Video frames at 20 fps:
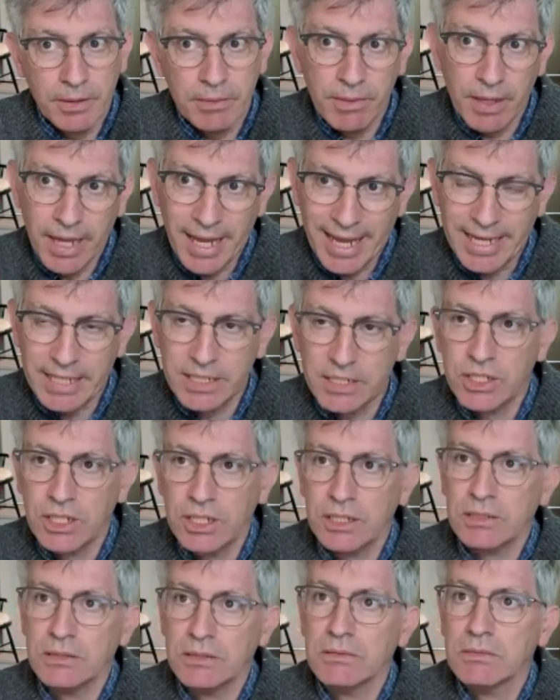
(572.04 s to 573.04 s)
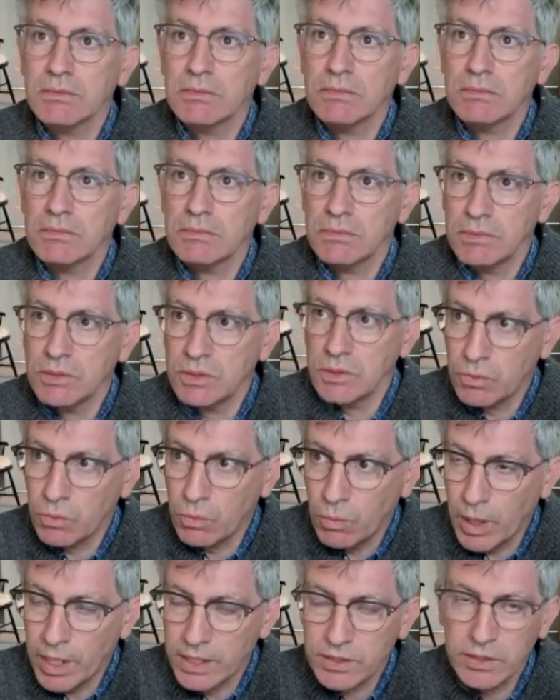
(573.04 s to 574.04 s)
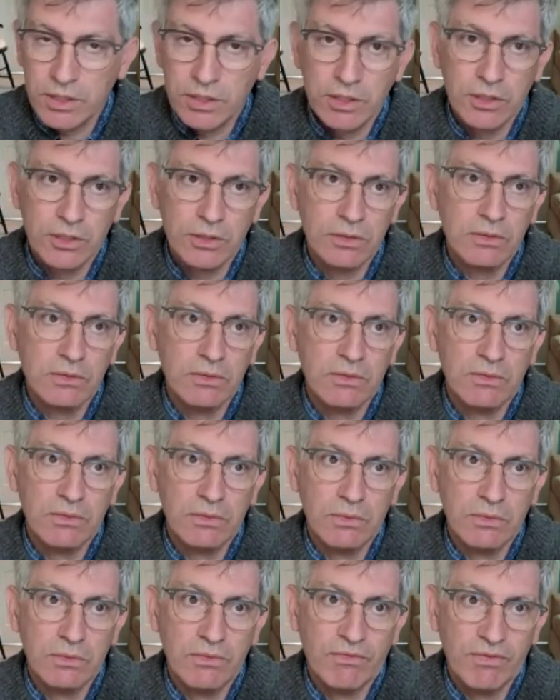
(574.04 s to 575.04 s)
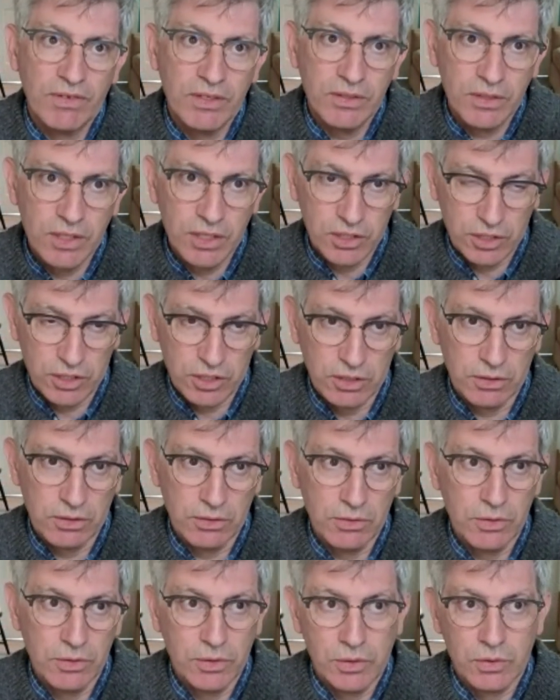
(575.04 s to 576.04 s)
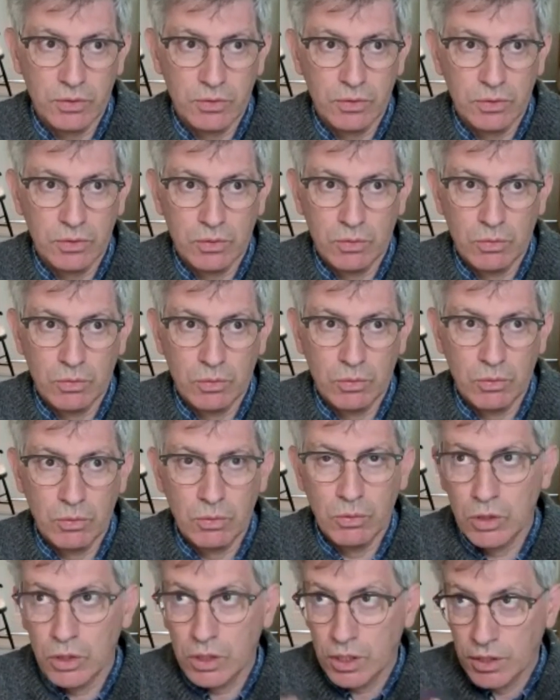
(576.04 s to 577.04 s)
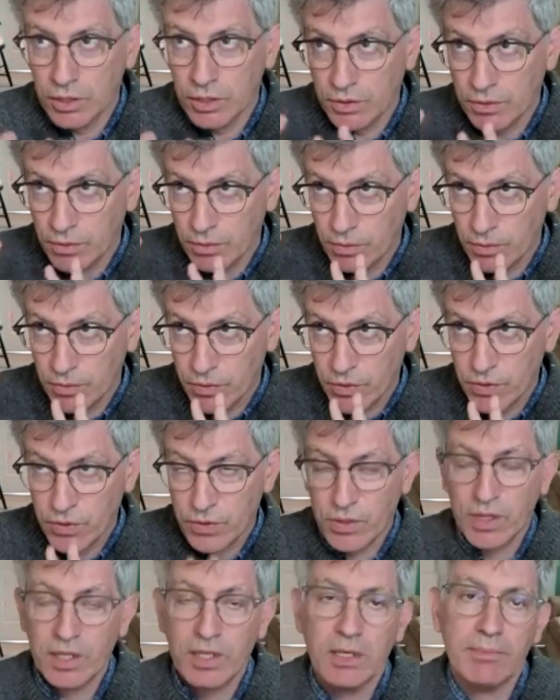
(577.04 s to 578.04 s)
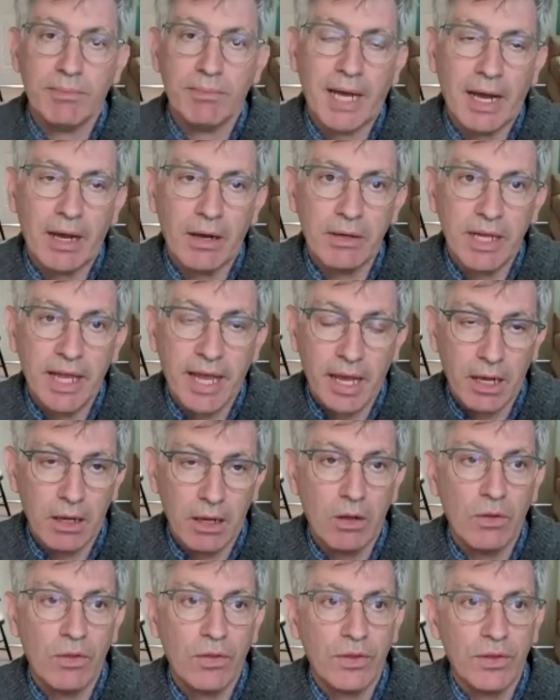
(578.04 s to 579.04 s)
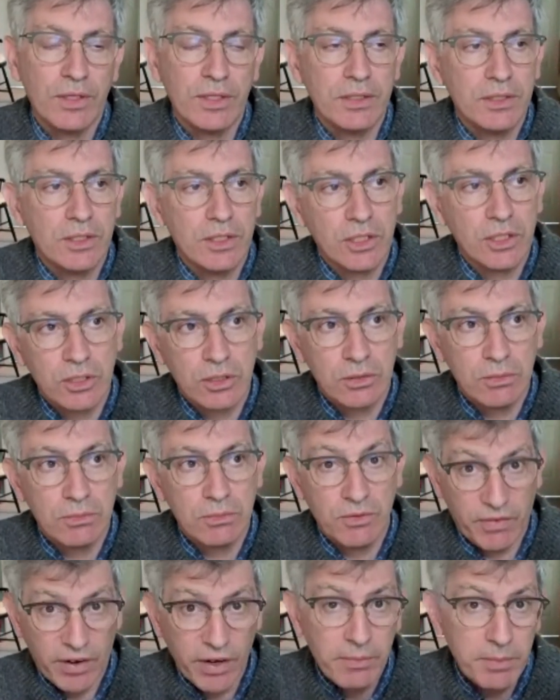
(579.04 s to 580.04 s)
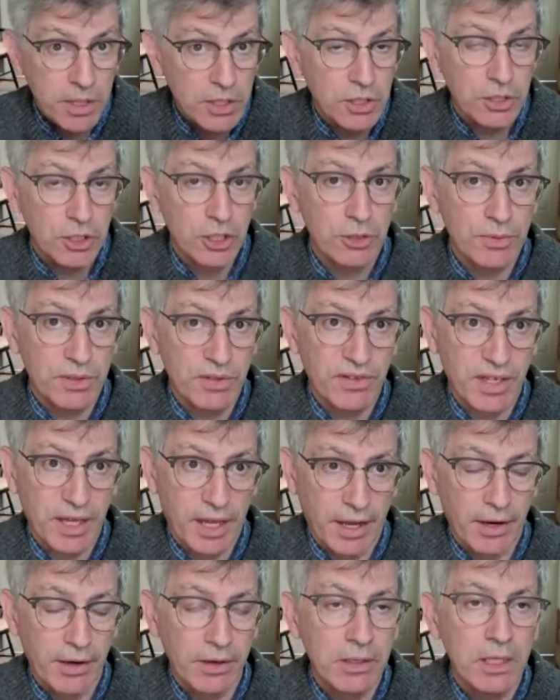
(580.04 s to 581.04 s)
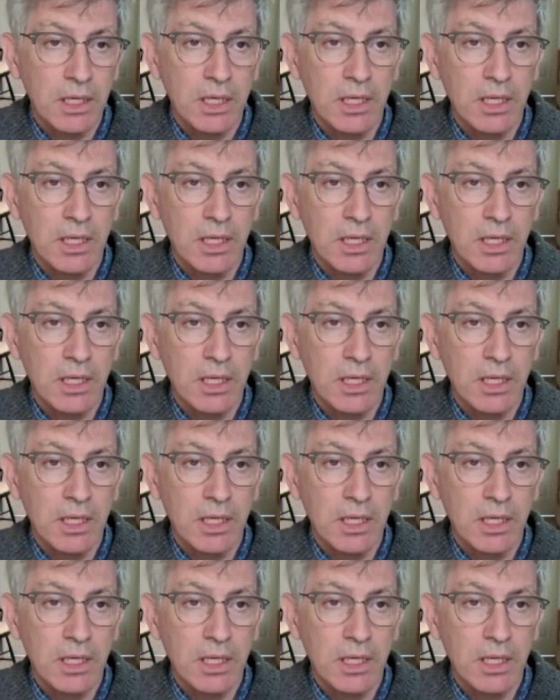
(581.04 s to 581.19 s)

ancient, Western physicians would think about health very much in terms of the air,